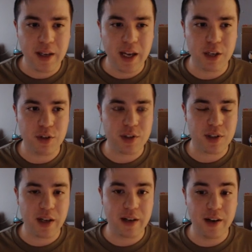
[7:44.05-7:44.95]
and they're just
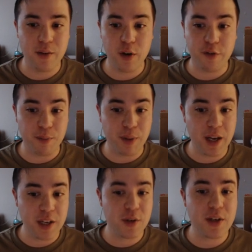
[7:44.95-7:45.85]
like, oh, well, if you
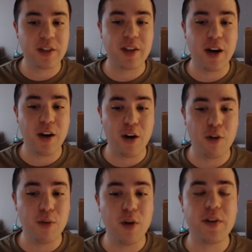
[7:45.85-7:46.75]
play a unit there, I'll
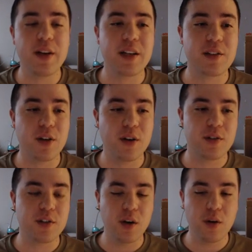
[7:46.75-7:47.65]
remove it next turn,
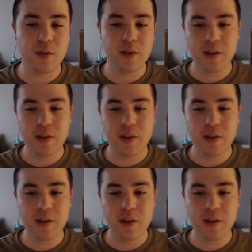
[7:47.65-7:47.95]
so